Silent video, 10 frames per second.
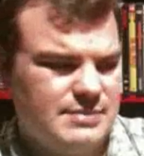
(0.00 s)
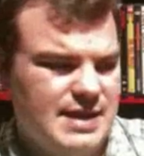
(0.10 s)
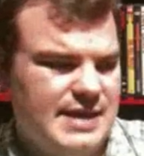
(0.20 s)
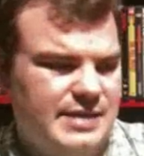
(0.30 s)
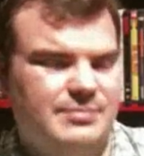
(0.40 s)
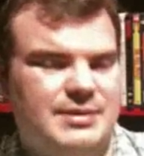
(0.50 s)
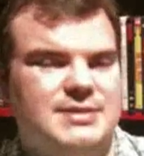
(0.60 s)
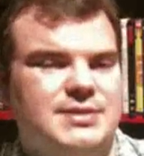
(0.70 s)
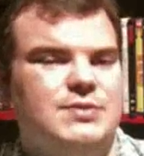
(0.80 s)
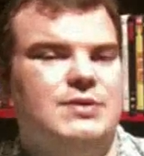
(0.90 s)
Some
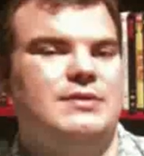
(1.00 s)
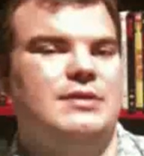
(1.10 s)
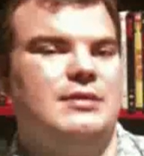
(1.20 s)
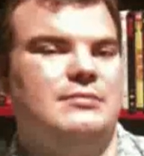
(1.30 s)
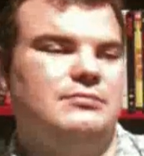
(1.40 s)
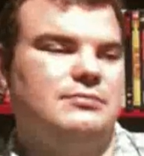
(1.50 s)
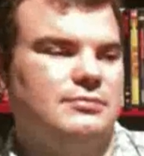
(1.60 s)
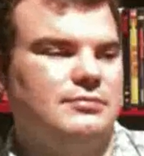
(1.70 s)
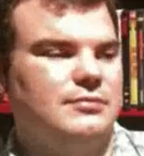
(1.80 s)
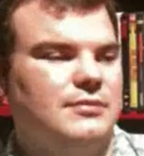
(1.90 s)
added bits to it that
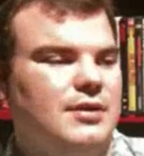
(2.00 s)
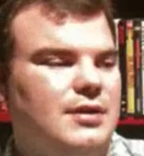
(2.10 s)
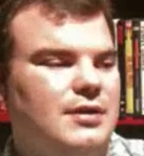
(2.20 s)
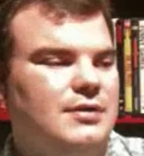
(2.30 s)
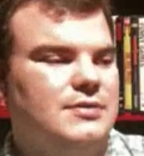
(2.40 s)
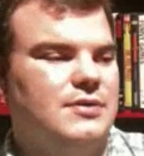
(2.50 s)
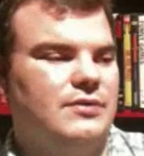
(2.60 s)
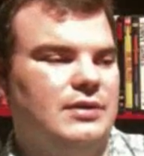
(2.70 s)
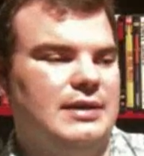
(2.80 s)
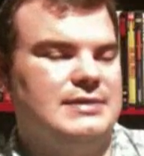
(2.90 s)

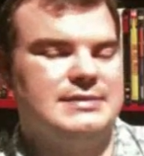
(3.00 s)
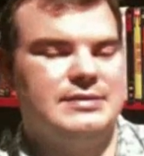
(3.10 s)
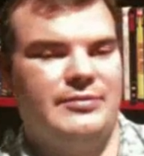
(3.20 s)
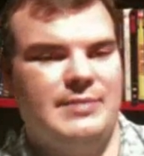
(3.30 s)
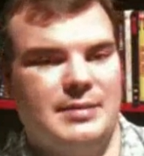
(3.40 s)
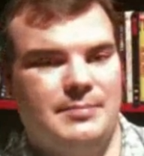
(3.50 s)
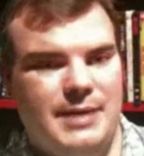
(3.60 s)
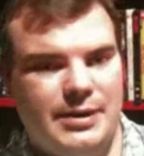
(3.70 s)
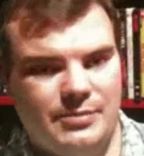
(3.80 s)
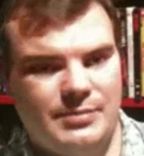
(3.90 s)
don't really necessarily
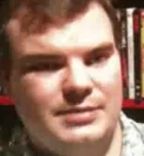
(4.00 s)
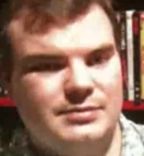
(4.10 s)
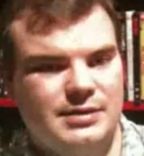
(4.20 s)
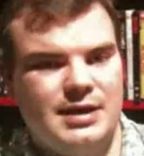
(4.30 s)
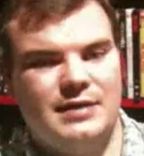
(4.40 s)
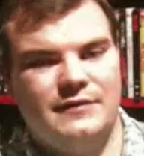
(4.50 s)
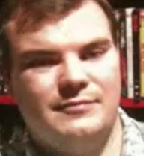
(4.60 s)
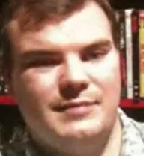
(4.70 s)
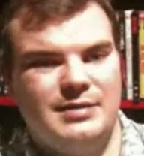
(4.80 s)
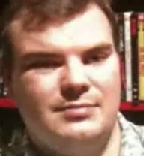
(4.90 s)
make it better, but
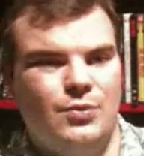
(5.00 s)
kind of